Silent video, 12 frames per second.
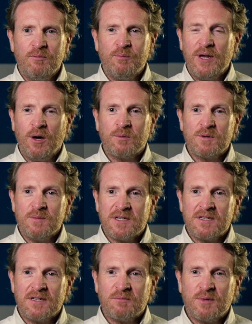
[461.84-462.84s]
Be
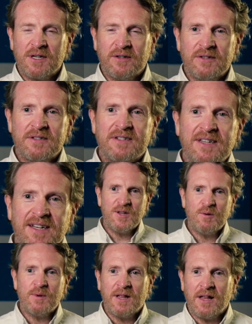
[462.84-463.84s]
optimistic, because you'll
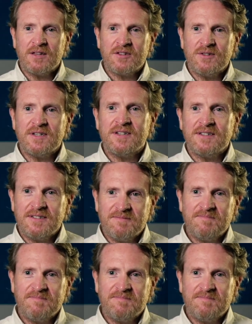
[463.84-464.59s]
be glad that you did it.